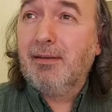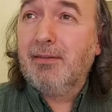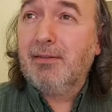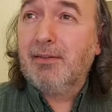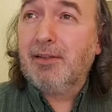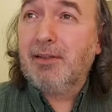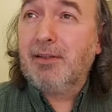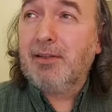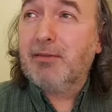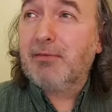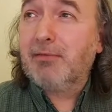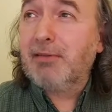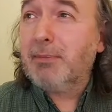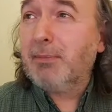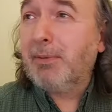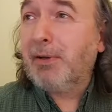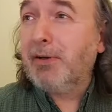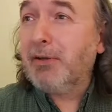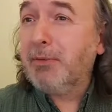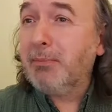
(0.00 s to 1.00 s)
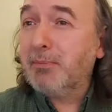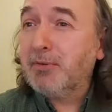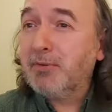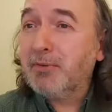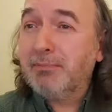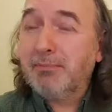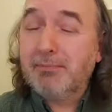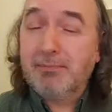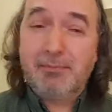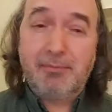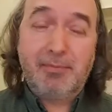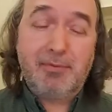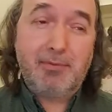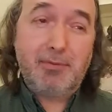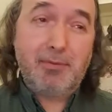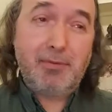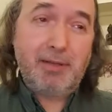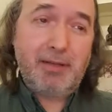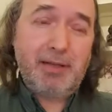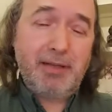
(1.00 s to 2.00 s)
So these three poems
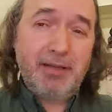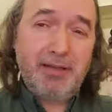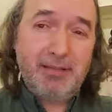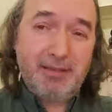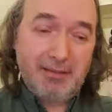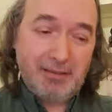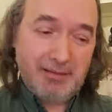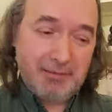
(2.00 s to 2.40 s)
before the end.